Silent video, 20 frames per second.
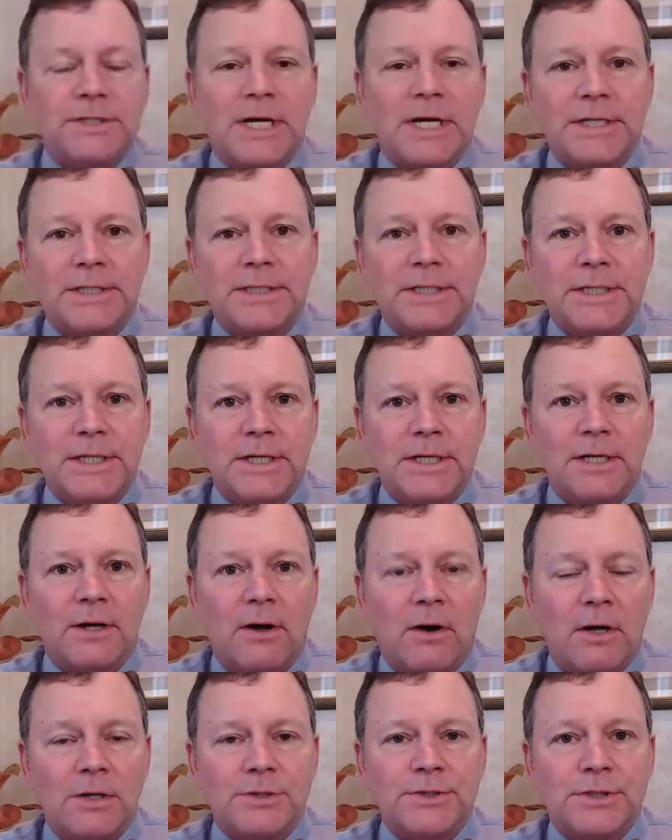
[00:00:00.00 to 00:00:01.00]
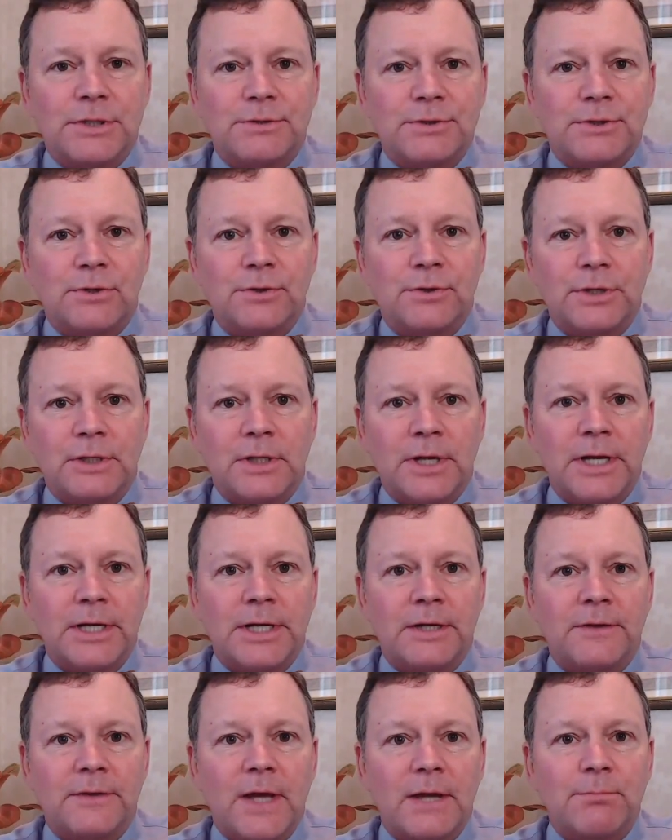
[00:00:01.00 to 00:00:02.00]
idea also
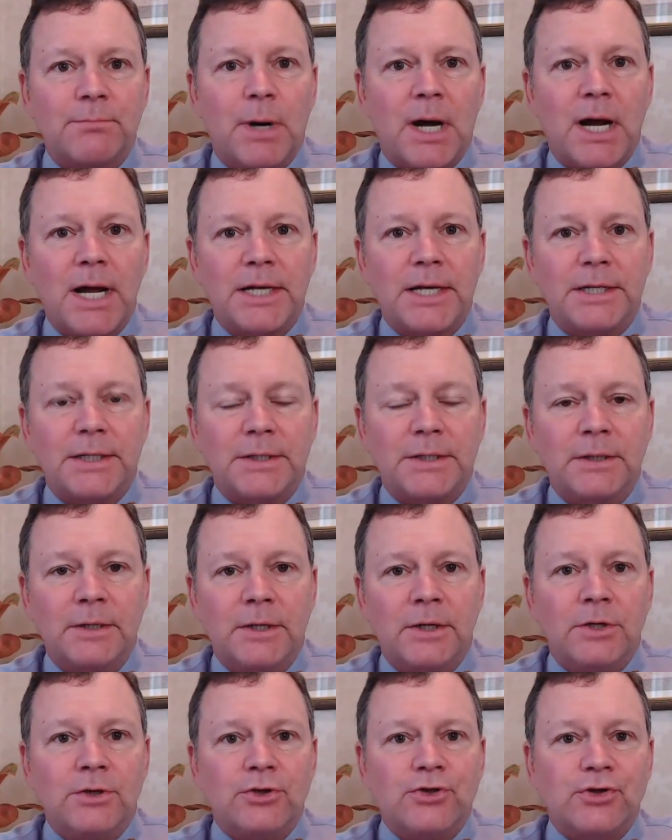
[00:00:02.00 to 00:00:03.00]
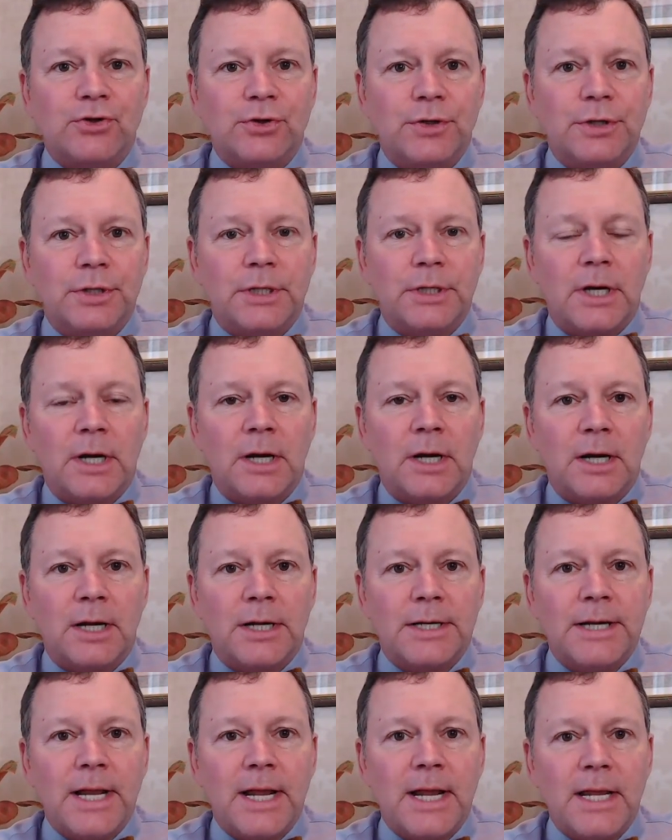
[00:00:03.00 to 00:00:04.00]
circulating that Biden should
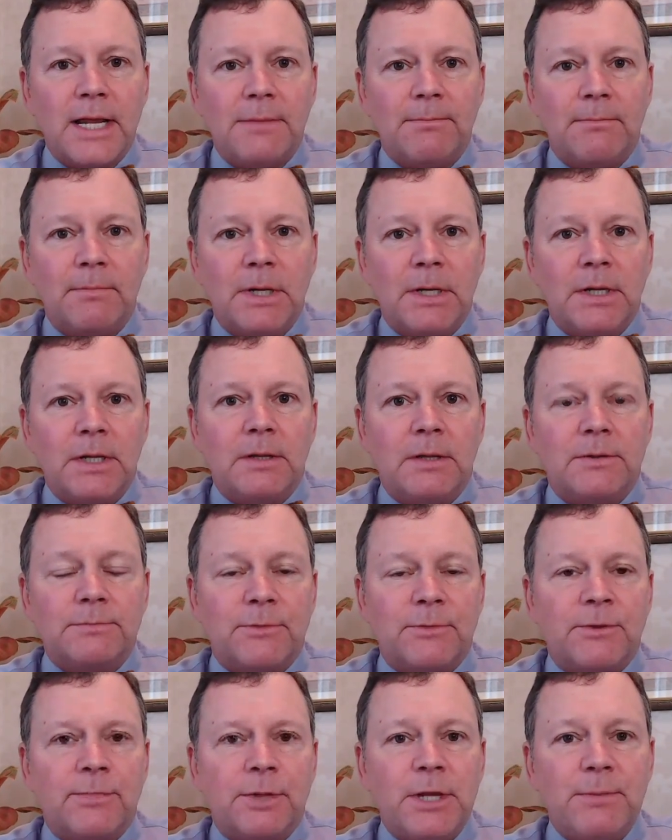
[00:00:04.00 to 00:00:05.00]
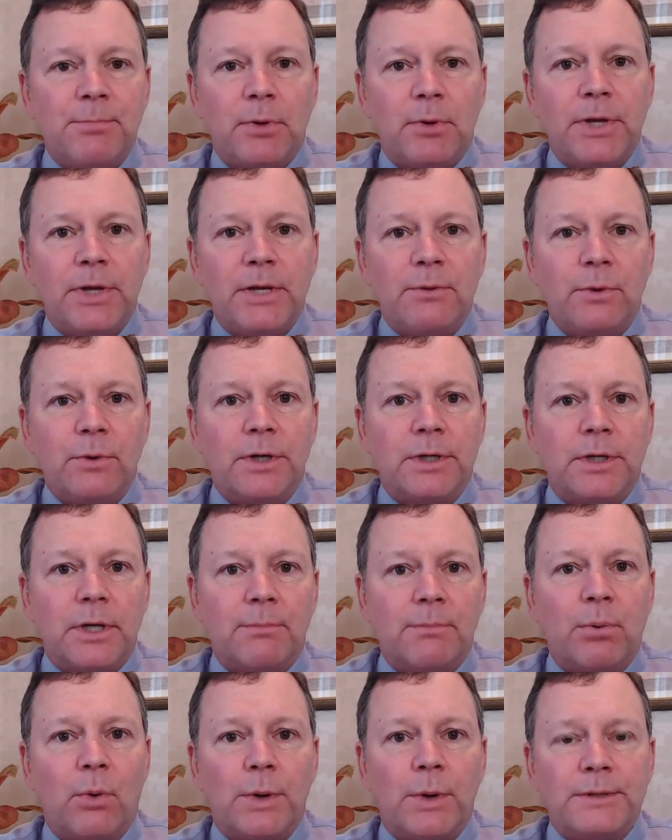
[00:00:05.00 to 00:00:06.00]
name the people he would
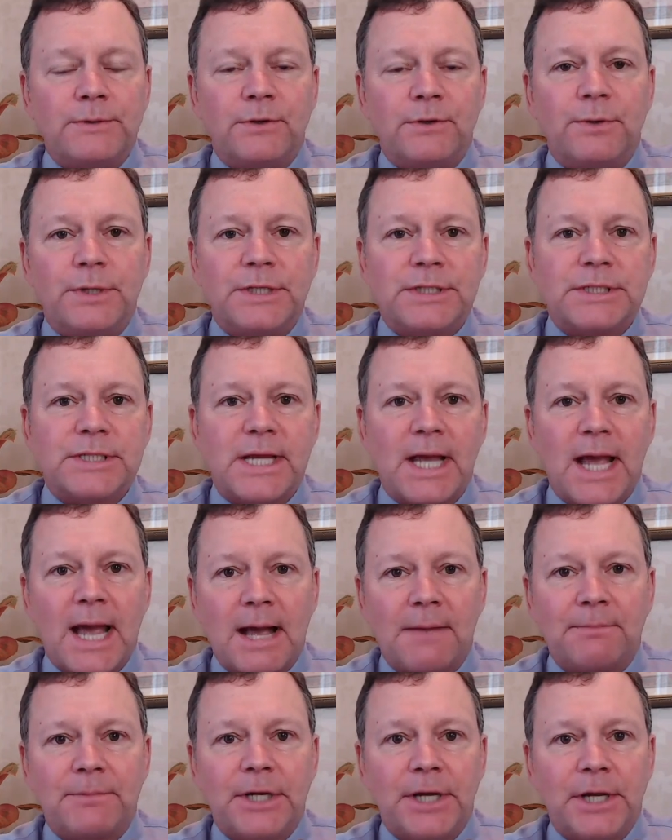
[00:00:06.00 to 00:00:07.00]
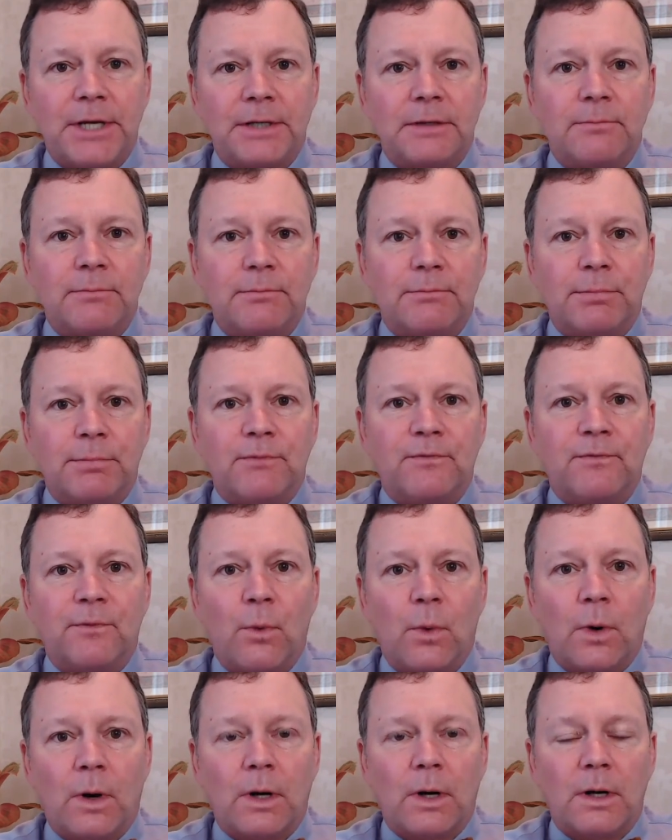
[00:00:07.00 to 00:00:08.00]
appoint to his cabinet
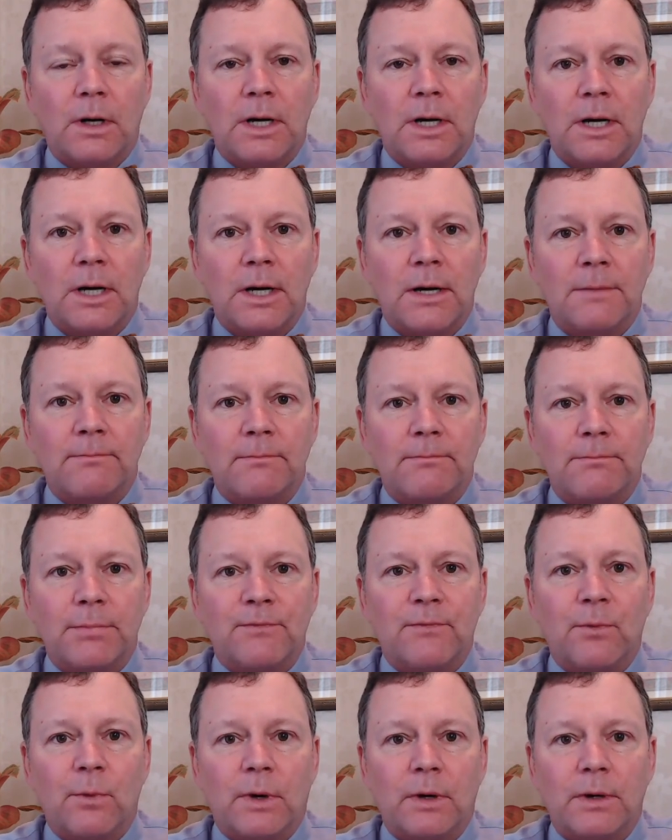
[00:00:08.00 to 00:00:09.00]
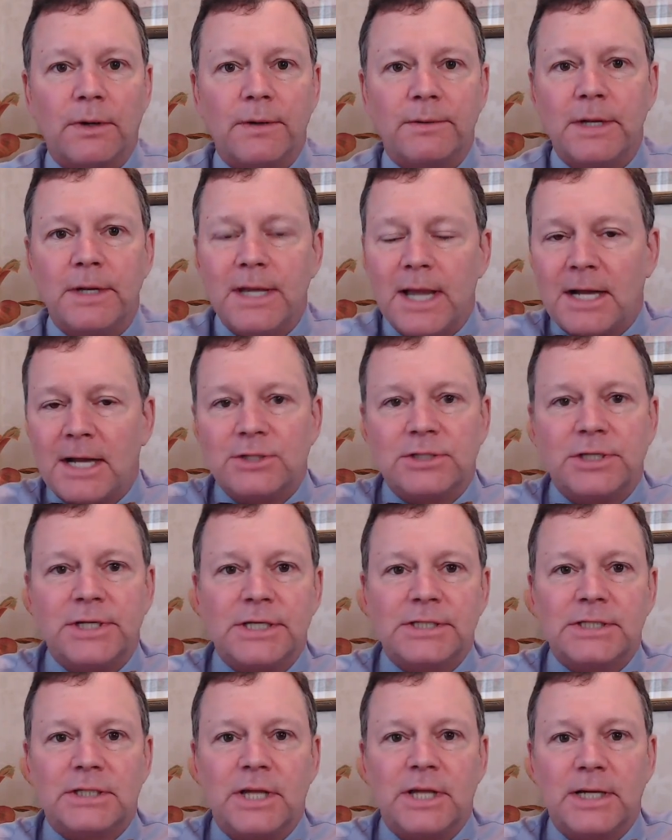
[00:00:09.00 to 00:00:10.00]
before he actually
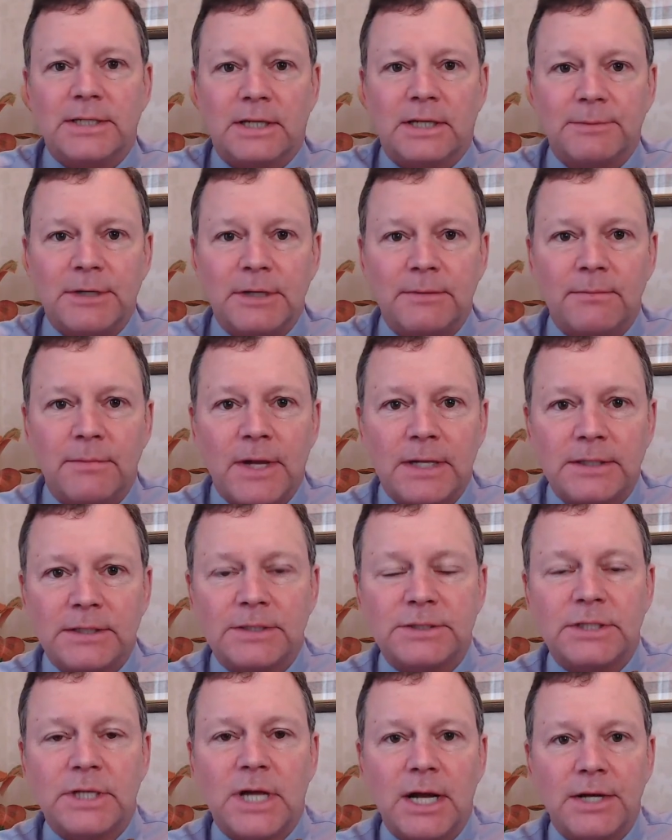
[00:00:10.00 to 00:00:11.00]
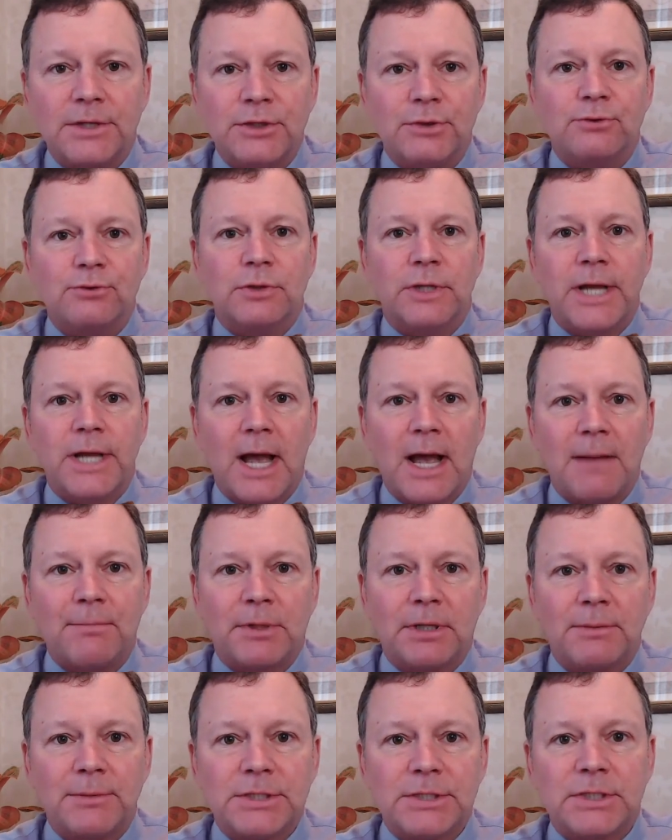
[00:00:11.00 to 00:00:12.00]
gets elected. I mean, that does not usually
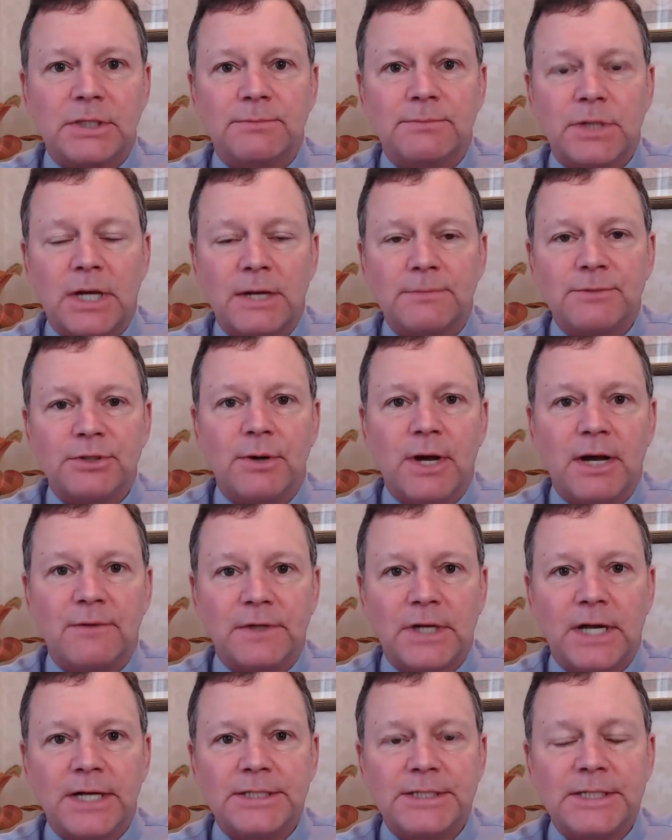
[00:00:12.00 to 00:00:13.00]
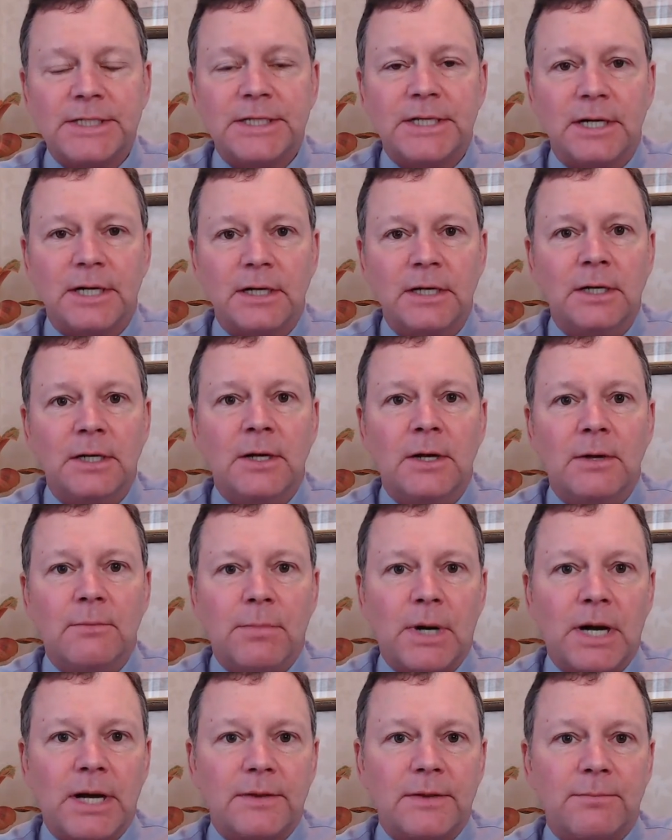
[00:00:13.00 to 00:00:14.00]
happen. I mean, sometimes you have an idea
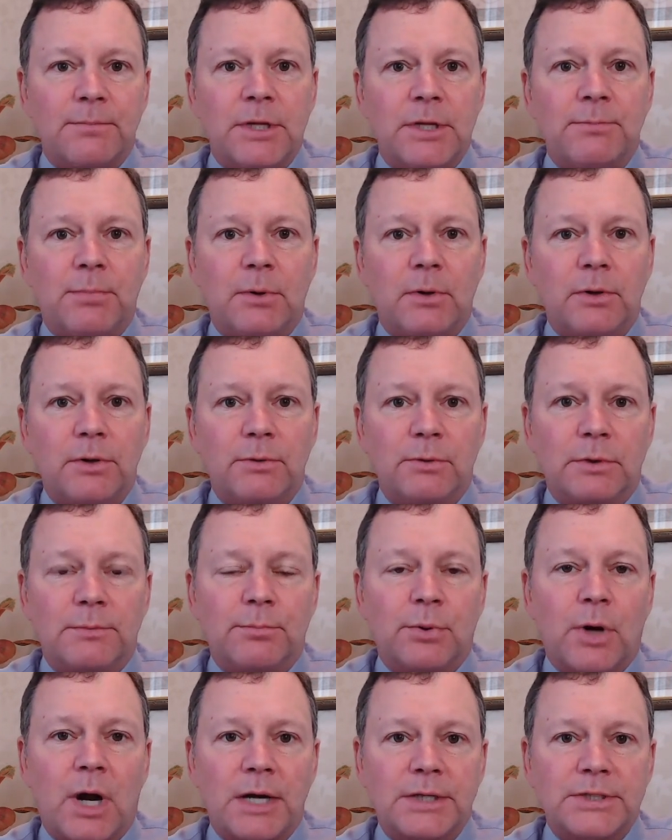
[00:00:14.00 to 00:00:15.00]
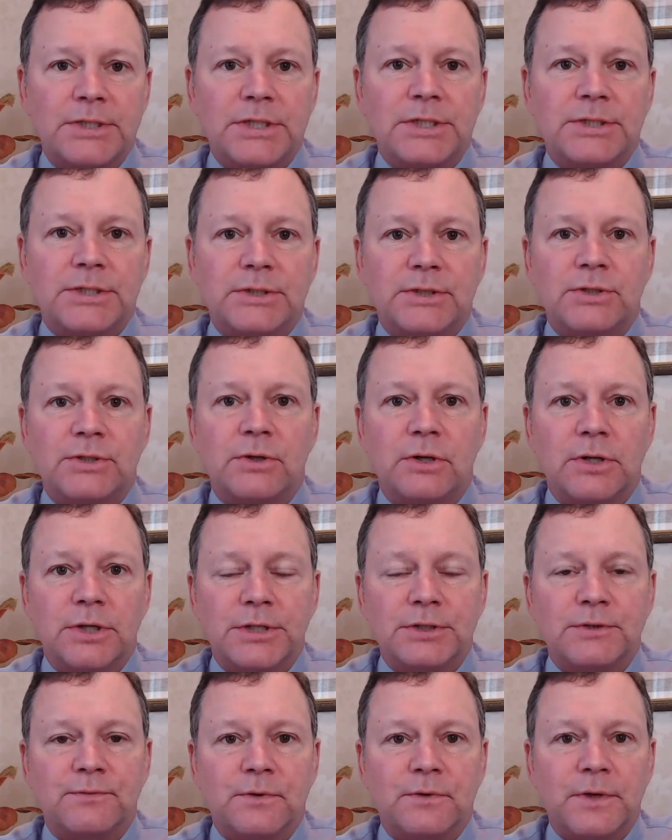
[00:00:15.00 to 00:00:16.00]
by the people who are proxies and
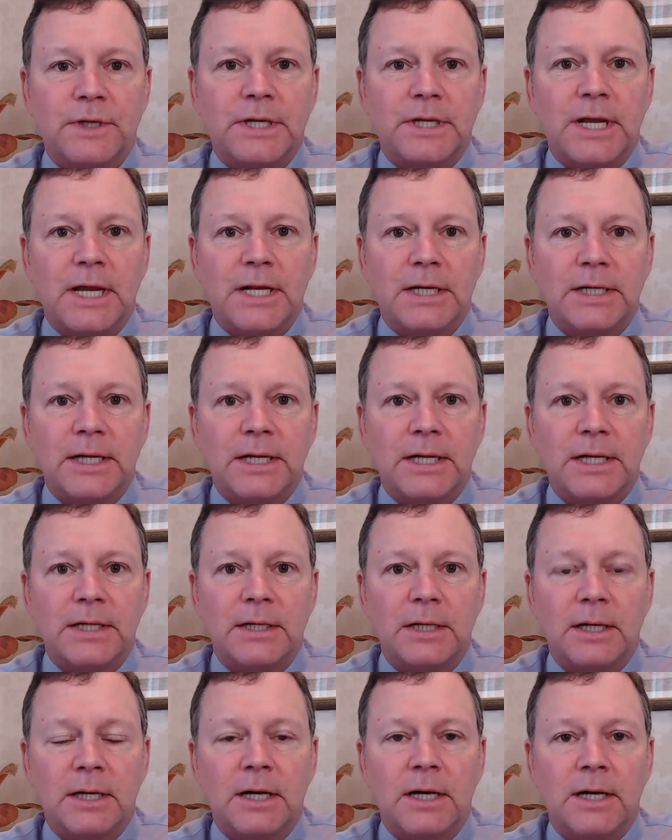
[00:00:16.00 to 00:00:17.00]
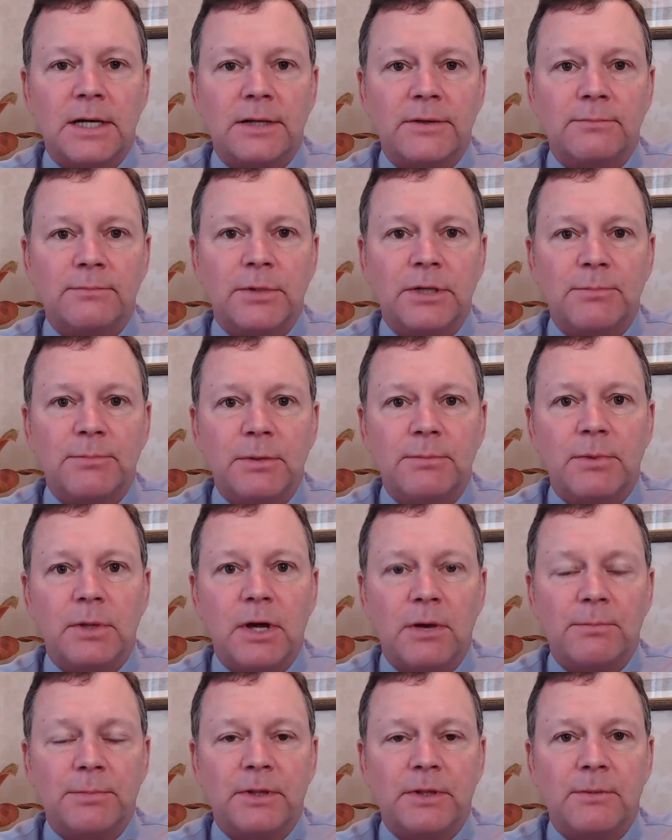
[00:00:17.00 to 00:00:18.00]
surrogates for the candidate and the big people
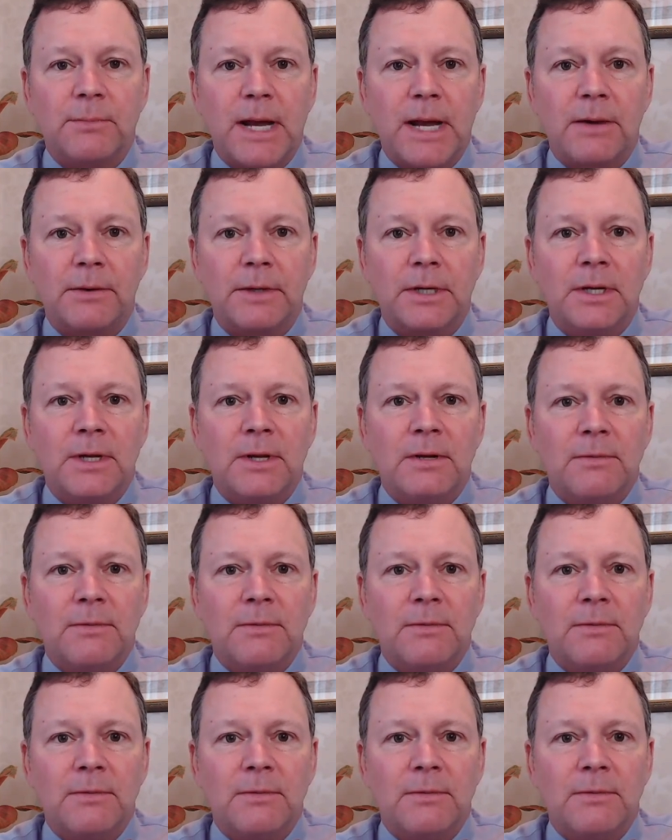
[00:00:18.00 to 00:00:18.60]
helping them out.